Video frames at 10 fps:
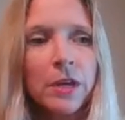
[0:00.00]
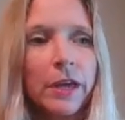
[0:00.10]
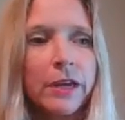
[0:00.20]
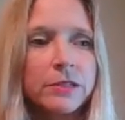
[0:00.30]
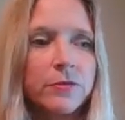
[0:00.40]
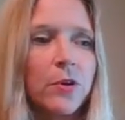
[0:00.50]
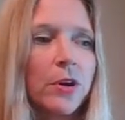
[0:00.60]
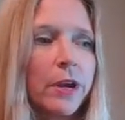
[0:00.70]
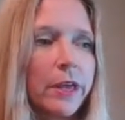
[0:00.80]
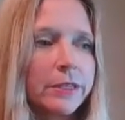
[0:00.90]
as far
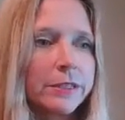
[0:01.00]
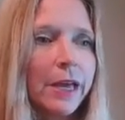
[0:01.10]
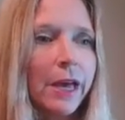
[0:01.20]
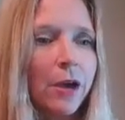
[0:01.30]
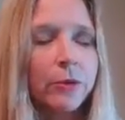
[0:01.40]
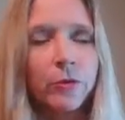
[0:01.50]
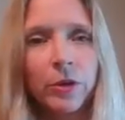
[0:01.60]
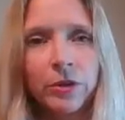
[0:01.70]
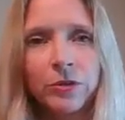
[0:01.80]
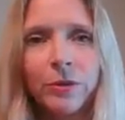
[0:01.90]
as how and
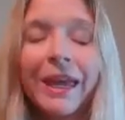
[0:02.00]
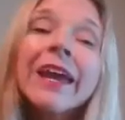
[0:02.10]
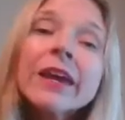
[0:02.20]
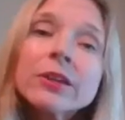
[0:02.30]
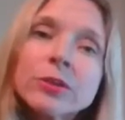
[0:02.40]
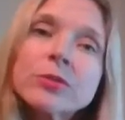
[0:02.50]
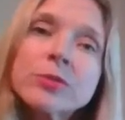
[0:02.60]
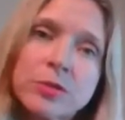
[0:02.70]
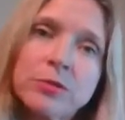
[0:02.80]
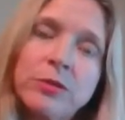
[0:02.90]
where you can't use
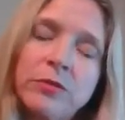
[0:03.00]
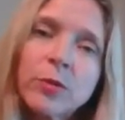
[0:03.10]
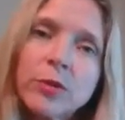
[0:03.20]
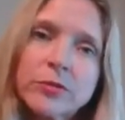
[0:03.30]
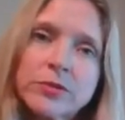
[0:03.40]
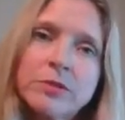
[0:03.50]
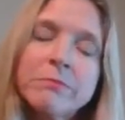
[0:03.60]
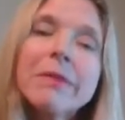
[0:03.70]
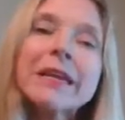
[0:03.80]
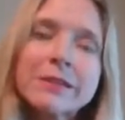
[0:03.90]
tuning forks to
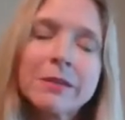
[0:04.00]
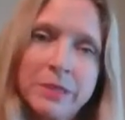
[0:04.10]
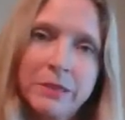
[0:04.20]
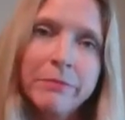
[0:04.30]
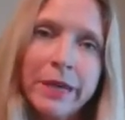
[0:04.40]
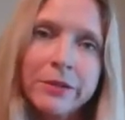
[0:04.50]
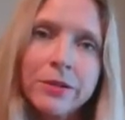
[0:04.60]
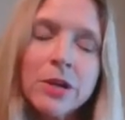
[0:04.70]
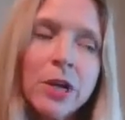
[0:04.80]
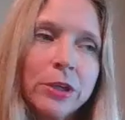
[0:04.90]
make something better.